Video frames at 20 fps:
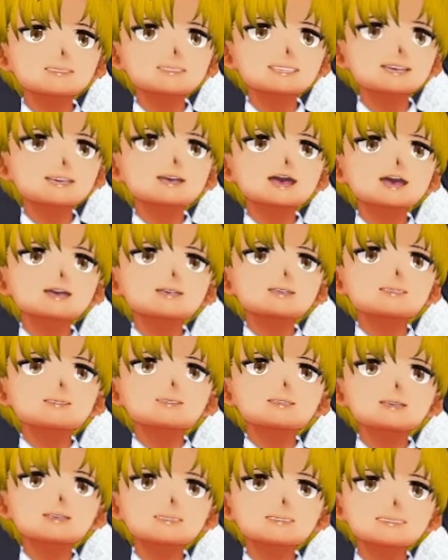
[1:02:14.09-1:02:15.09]
I found some
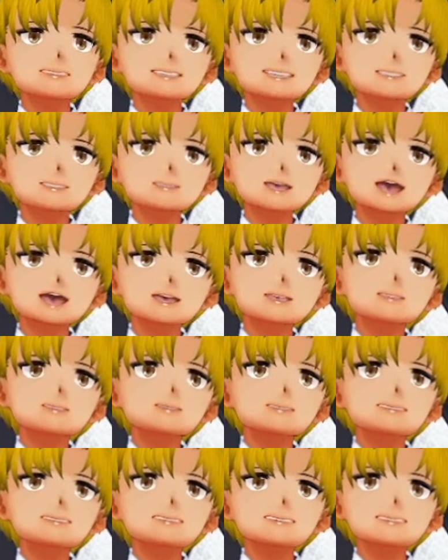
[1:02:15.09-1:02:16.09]
money and got a
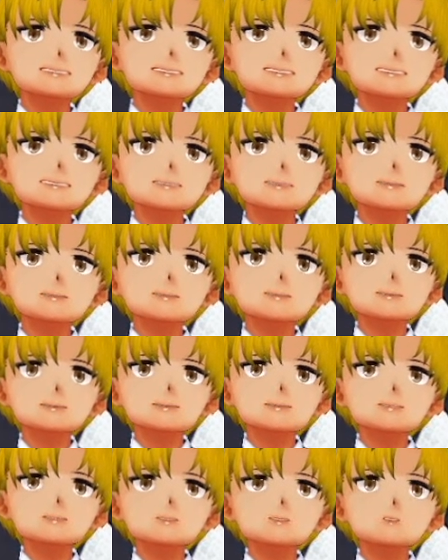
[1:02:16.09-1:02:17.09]
cookie.
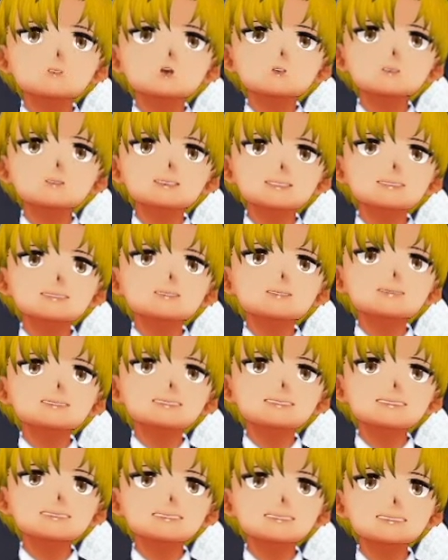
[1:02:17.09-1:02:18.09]
Ooh, that's so
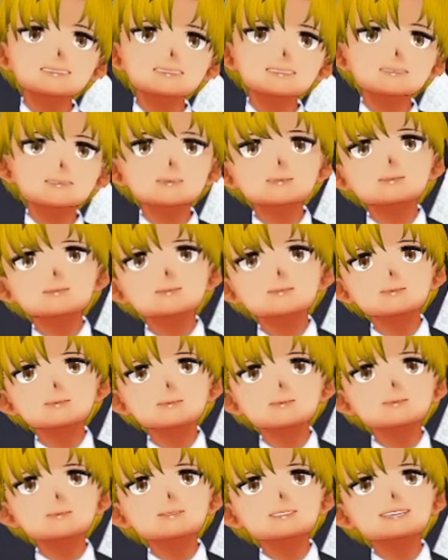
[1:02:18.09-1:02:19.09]
pretty.
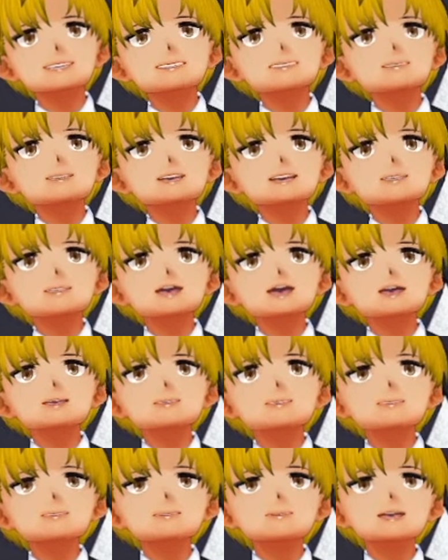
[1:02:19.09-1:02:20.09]
Sayori trots over
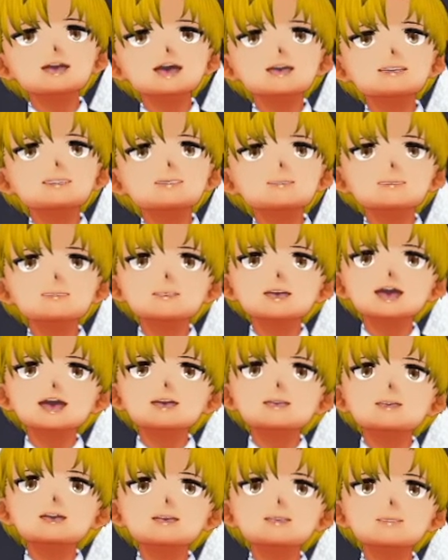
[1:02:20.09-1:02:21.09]
to the closet. The
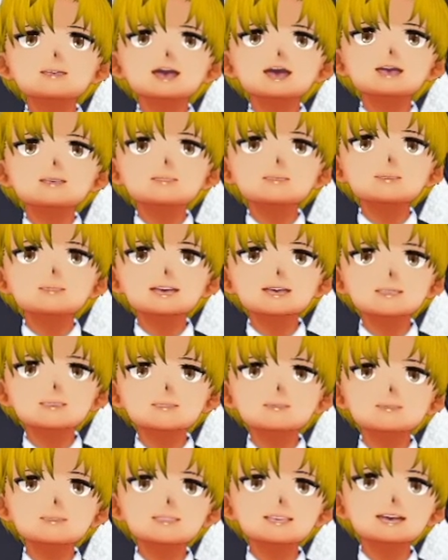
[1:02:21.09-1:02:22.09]
colorful shelves catch
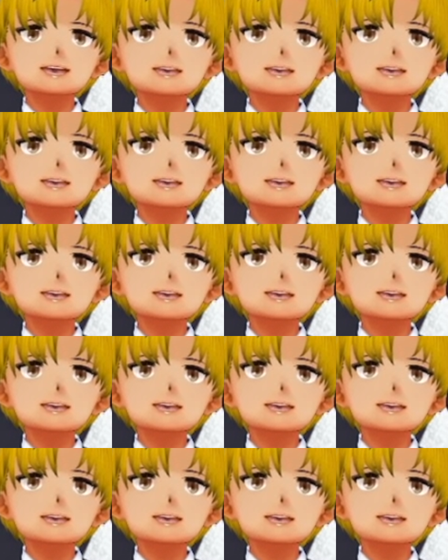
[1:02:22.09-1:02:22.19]
her eye.